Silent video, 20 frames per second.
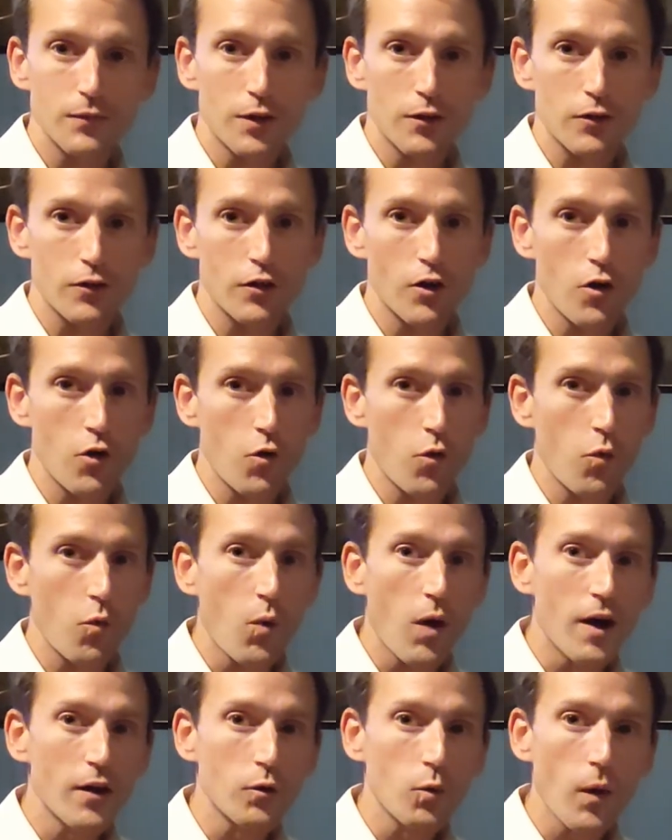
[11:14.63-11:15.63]
There's no
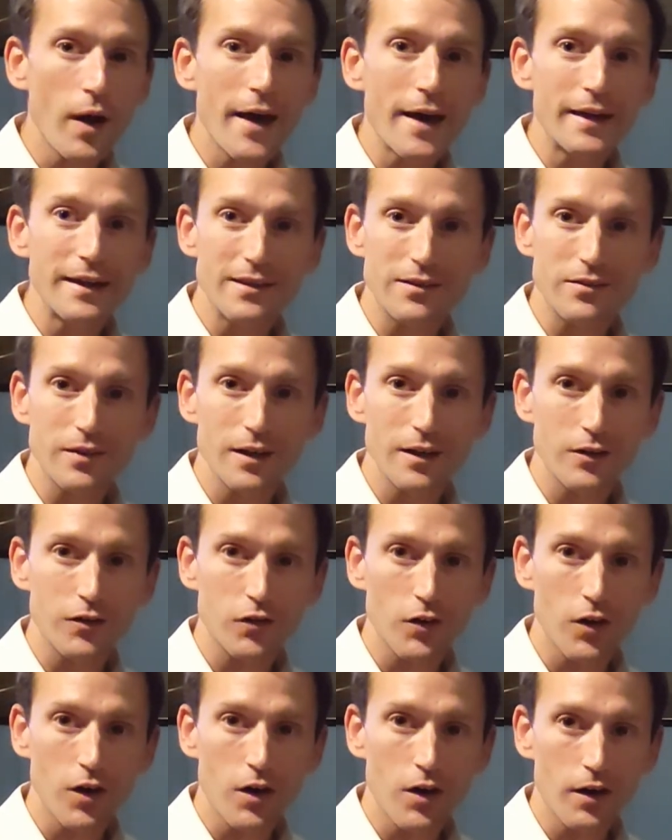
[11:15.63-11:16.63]
one way to sing a
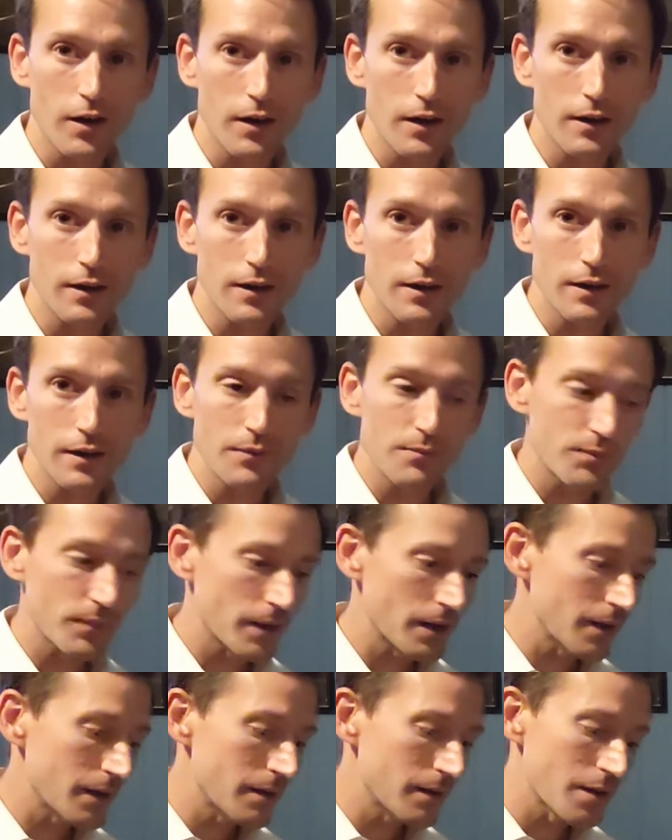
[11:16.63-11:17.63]
song.
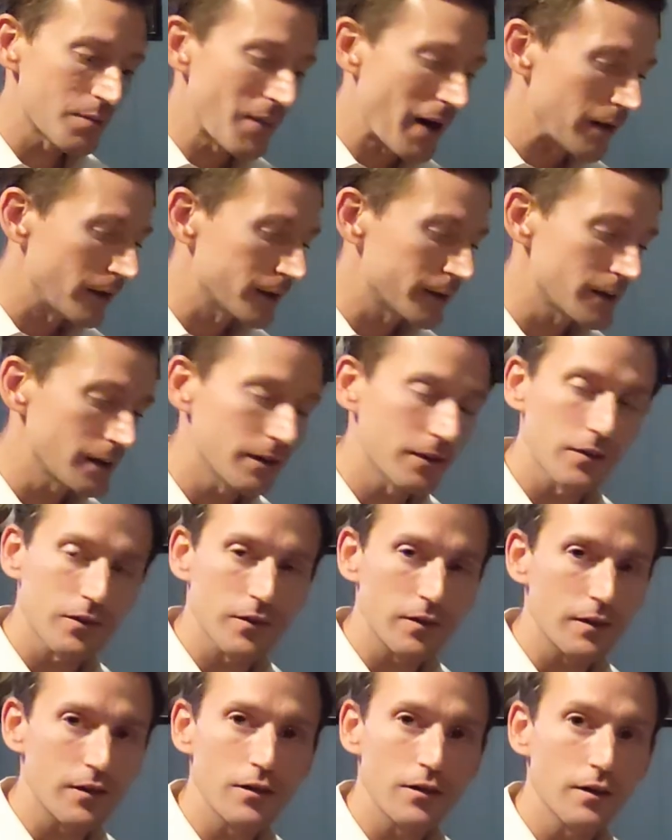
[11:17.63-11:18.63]
The
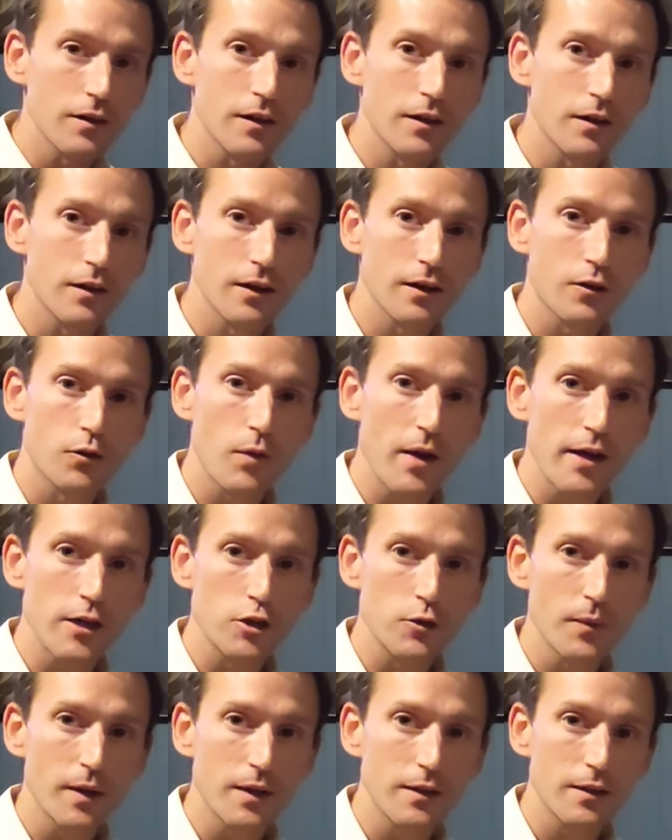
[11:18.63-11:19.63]
melodies, you'll hear an
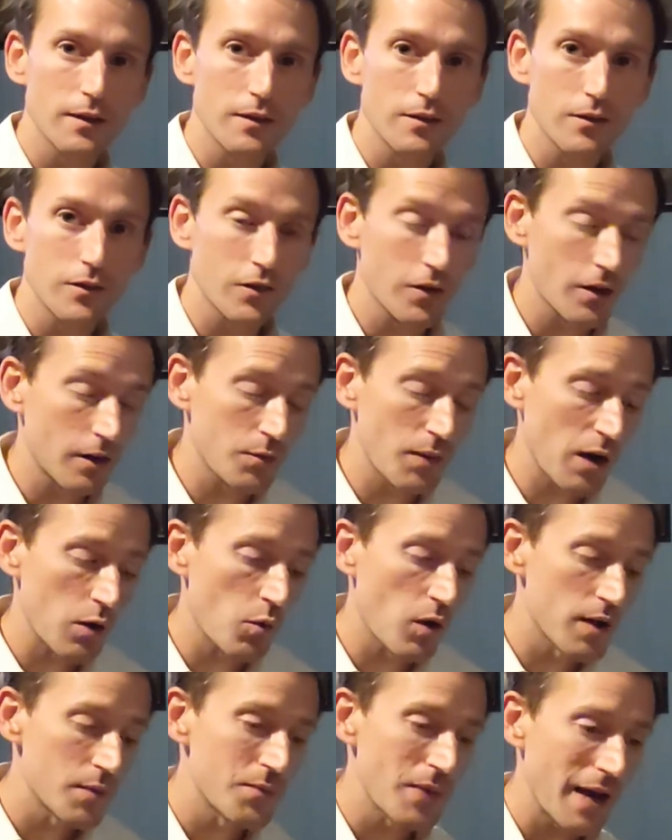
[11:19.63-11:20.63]
arrangement sung by
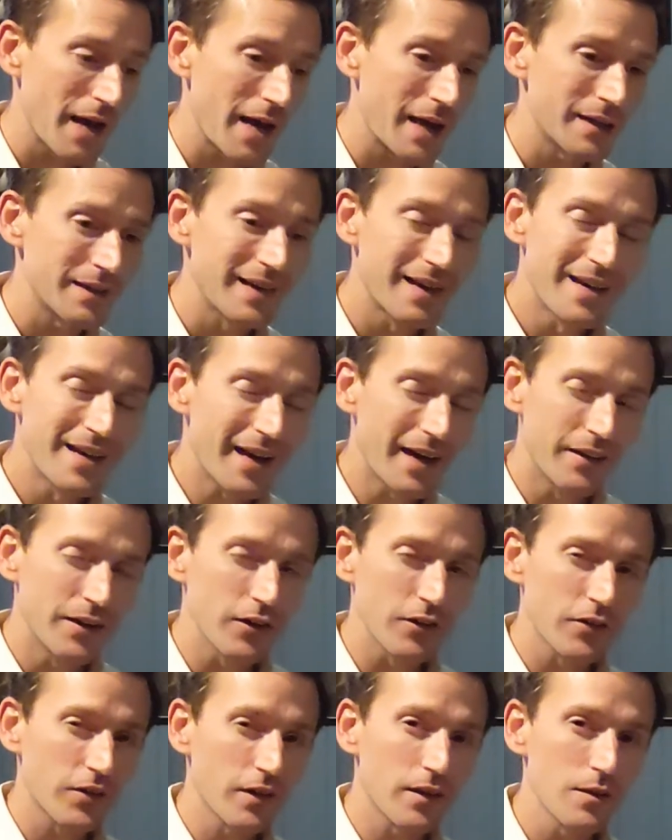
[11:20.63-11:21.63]
one band, and
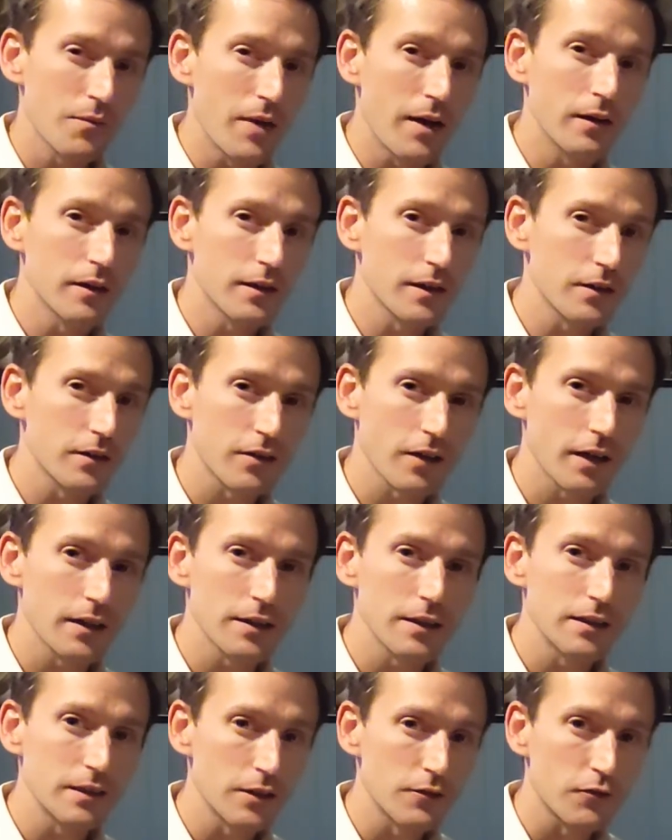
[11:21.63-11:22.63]
they'll sing the melody
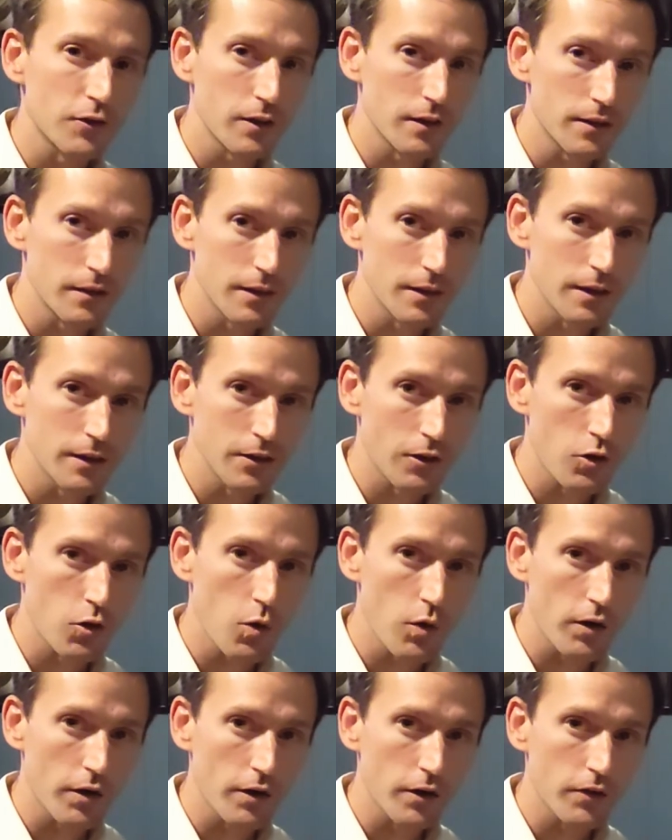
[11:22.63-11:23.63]
slightly different in the
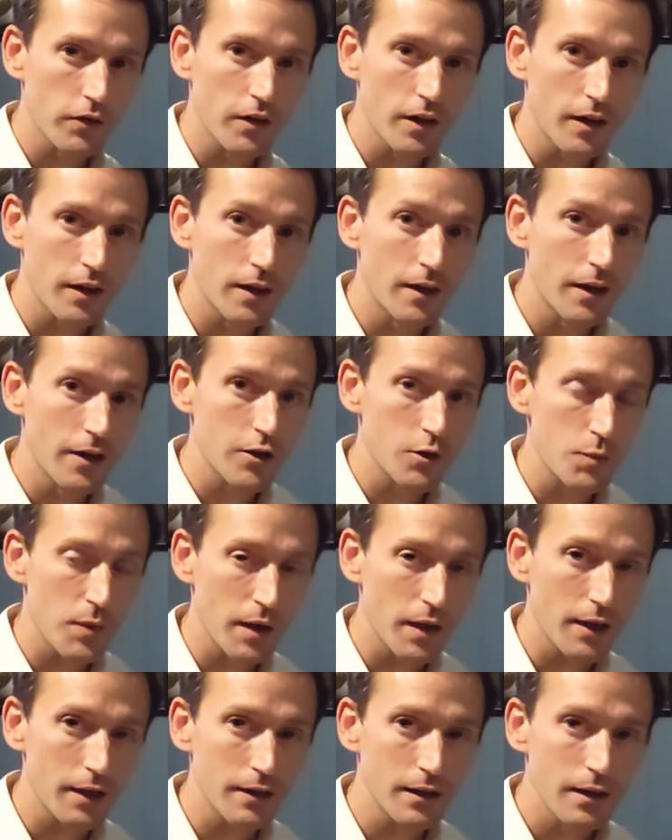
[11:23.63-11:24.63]
chorus than another
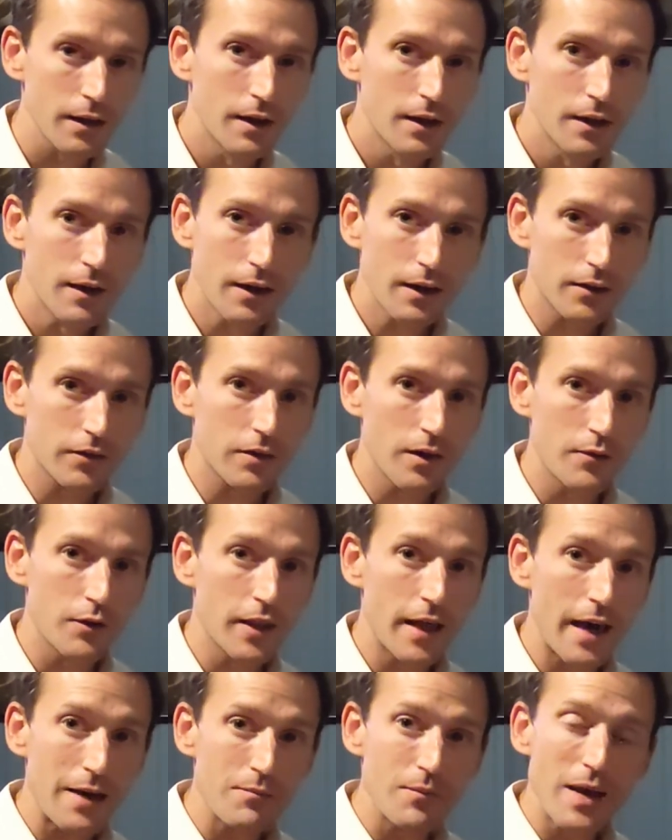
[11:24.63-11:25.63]
band. And some
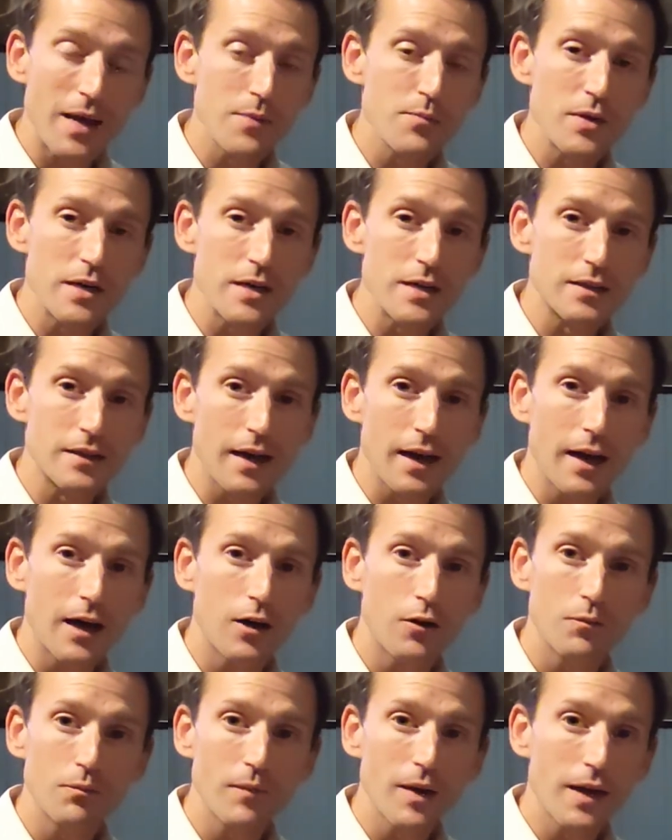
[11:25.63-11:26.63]
of that may be to
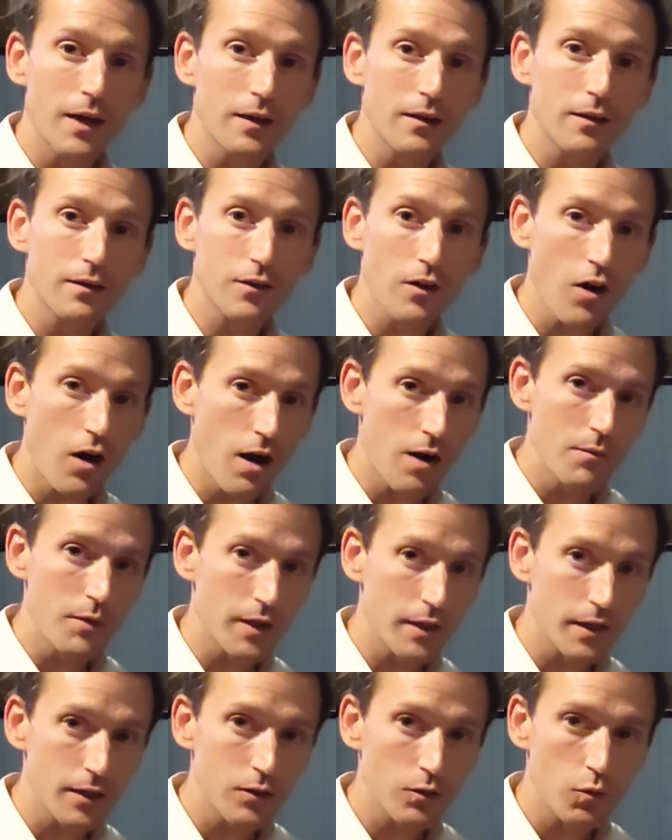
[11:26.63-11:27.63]
help make the
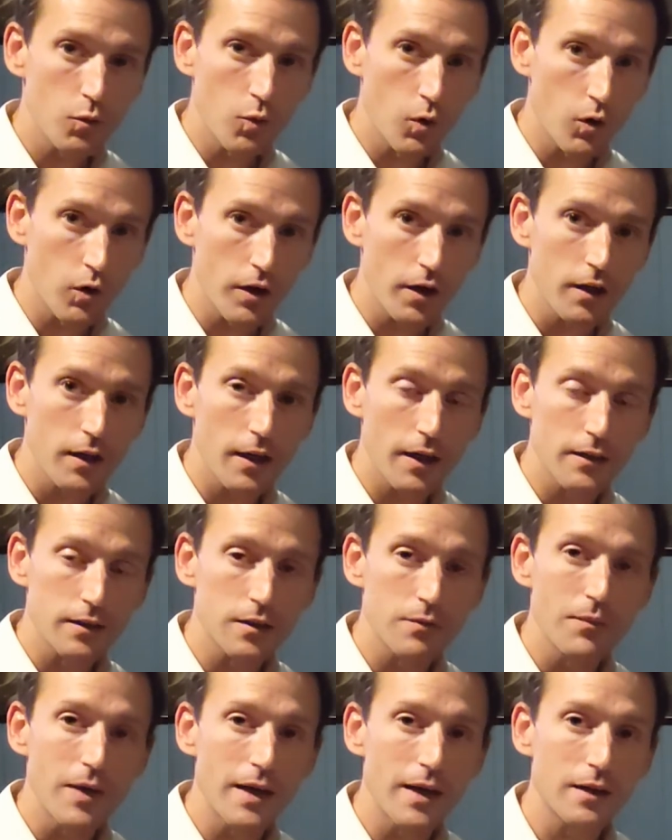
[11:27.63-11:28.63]
harmony work
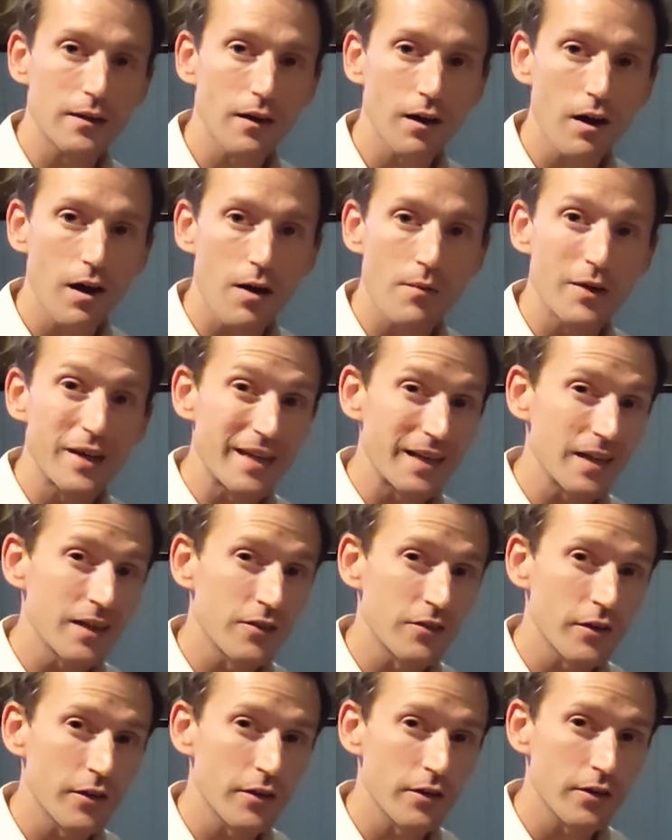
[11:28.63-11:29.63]
and to make the harmony
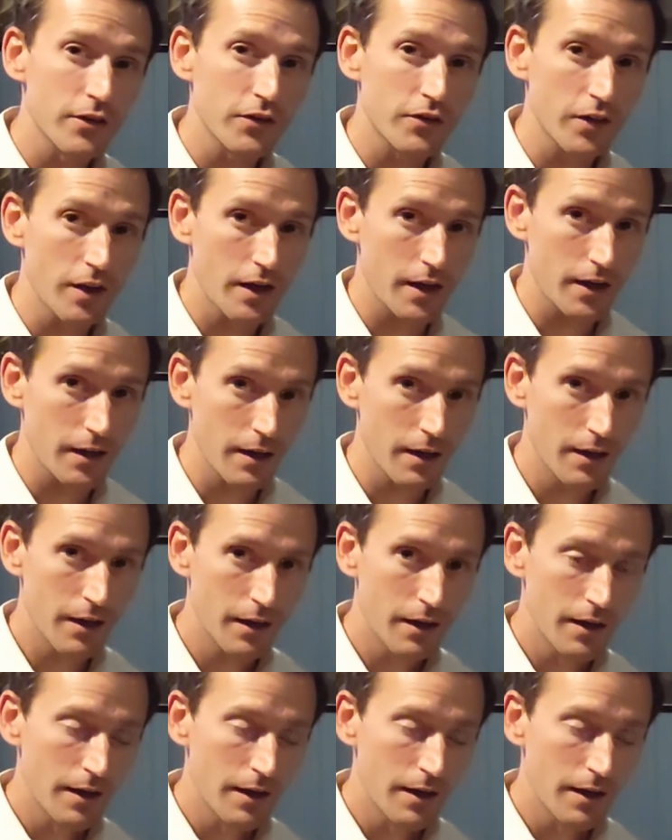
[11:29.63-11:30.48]
easier to sing.